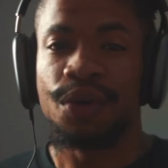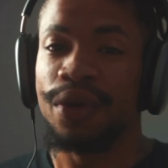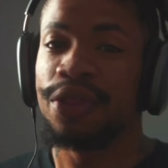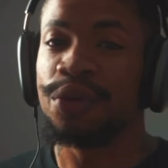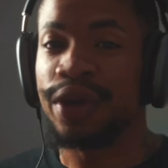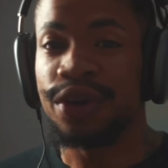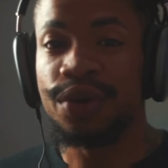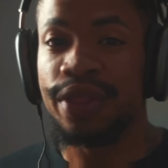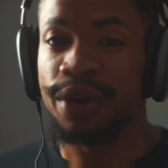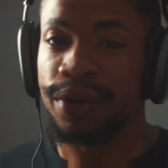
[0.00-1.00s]
whether we
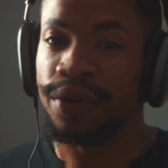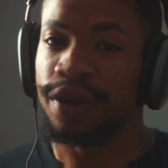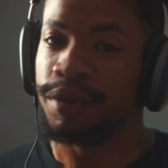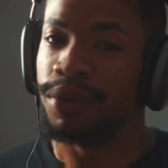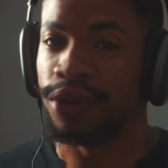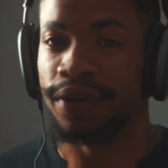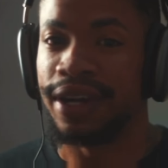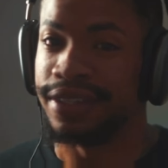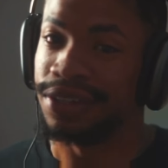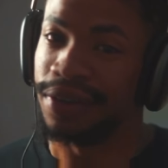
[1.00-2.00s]
knew they were going to be
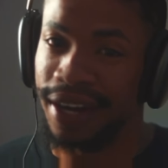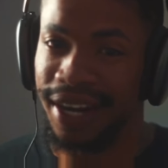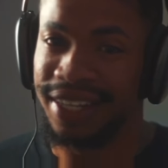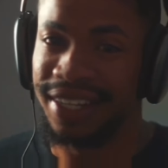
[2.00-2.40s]
polarizing or not.